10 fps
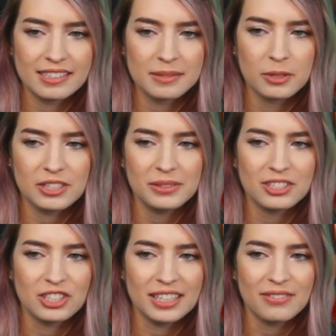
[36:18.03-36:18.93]
more to
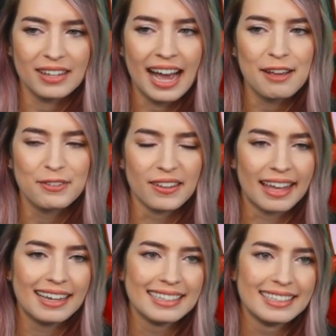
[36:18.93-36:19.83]
achieve. Yeah, I feel
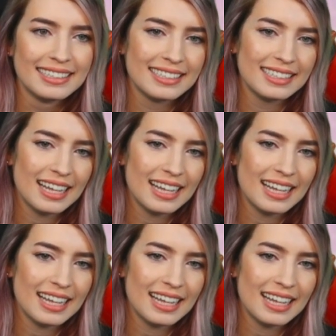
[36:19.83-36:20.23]
that. I